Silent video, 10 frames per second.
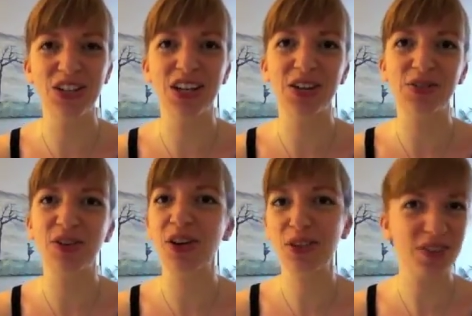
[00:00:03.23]
here for
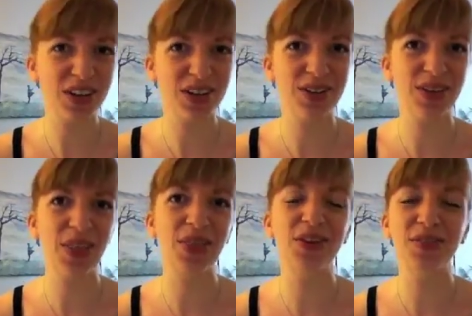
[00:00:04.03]
another video in the
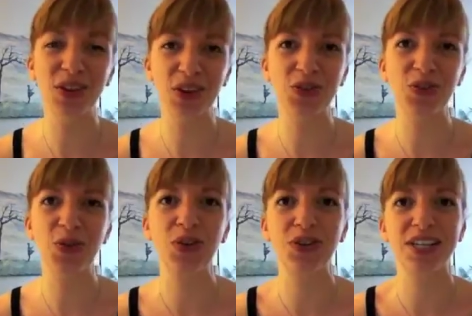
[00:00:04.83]
30 Videos for
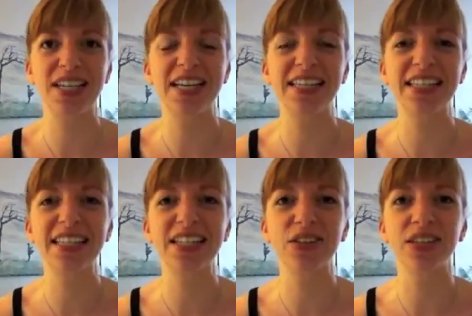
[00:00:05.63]
30 Days
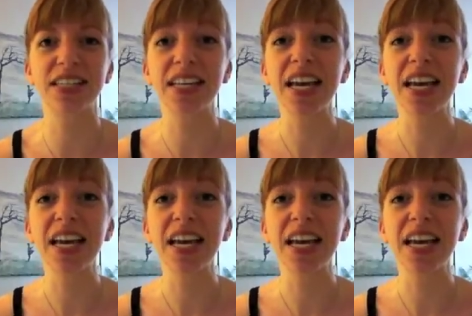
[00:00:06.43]
series.